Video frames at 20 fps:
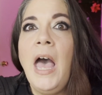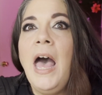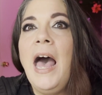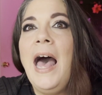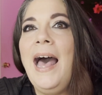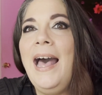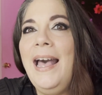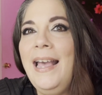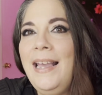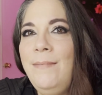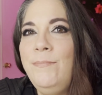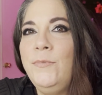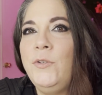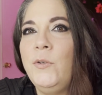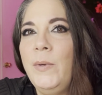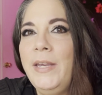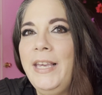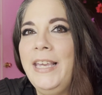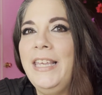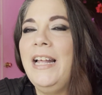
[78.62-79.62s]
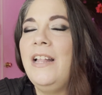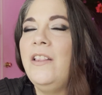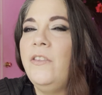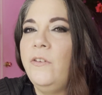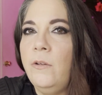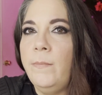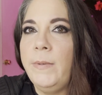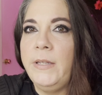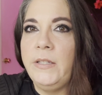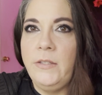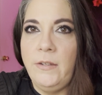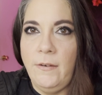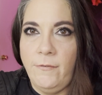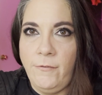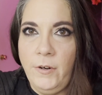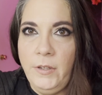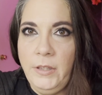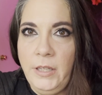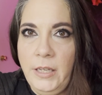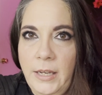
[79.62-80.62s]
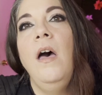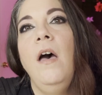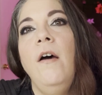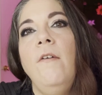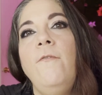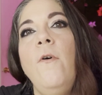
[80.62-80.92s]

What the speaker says: I'm doing it a little bit differently.